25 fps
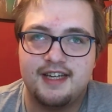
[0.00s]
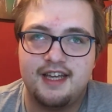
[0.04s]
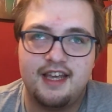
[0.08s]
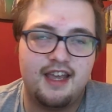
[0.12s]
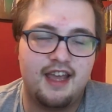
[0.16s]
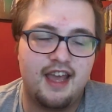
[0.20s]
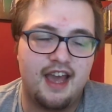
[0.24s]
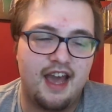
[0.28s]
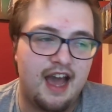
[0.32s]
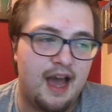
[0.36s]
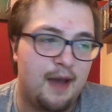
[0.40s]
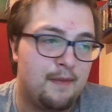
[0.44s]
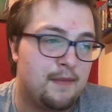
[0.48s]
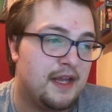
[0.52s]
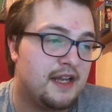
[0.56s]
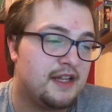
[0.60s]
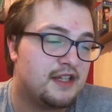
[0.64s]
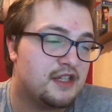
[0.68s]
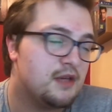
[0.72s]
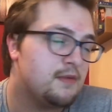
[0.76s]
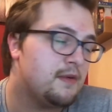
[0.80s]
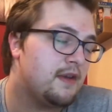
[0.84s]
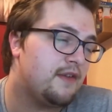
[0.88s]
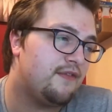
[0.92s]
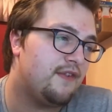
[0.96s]
Yeah, I mean,
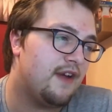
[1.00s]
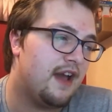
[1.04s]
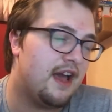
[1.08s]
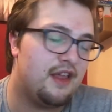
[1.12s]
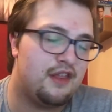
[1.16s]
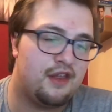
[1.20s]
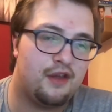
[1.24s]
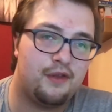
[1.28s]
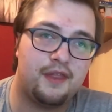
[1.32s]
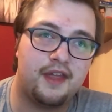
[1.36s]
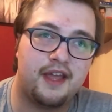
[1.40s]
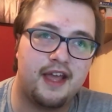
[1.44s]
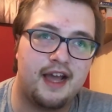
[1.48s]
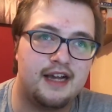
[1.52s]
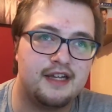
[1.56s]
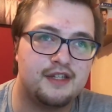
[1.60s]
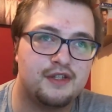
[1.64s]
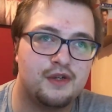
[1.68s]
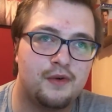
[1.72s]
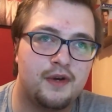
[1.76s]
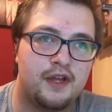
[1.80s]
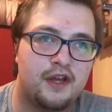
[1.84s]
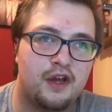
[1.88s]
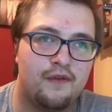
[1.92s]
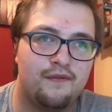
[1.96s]
to be fair, though, the guy's
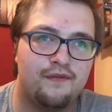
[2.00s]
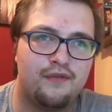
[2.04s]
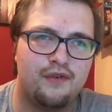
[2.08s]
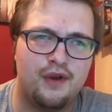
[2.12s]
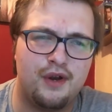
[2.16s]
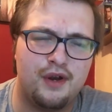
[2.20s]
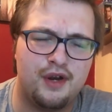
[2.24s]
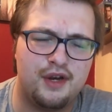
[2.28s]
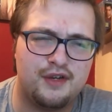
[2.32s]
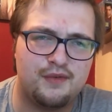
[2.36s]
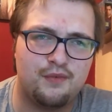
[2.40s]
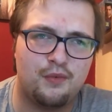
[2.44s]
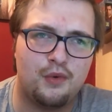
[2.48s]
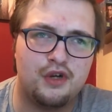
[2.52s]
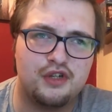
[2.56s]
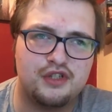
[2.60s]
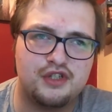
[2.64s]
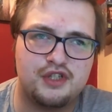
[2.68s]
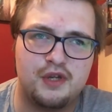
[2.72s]
only comforted, what,